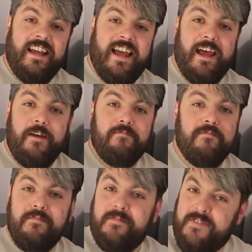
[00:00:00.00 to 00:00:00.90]

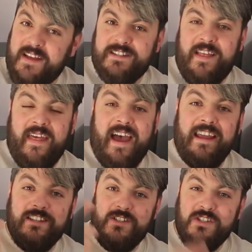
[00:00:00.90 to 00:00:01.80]
Um, things like that.
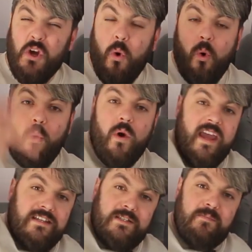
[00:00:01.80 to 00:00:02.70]
He's just
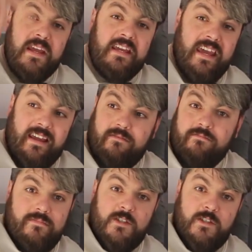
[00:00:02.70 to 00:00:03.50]
always speaking,